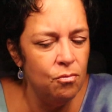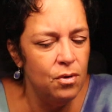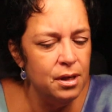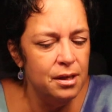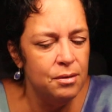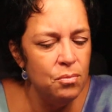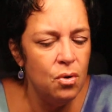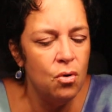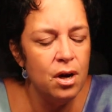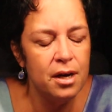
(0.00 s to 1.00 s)
One
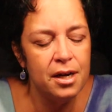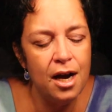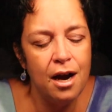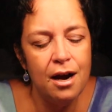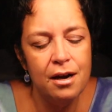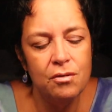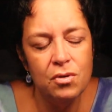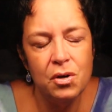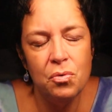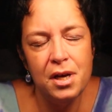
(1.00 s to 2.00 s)
more card.
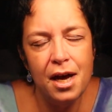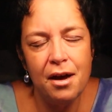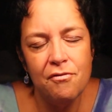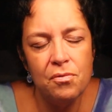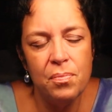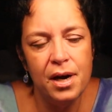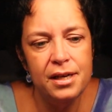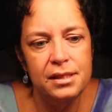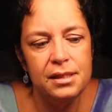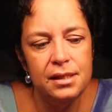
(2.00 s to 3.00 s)
What do we have for
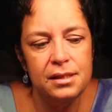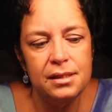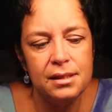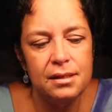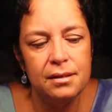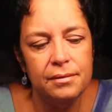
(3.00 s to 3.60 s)
Pisces?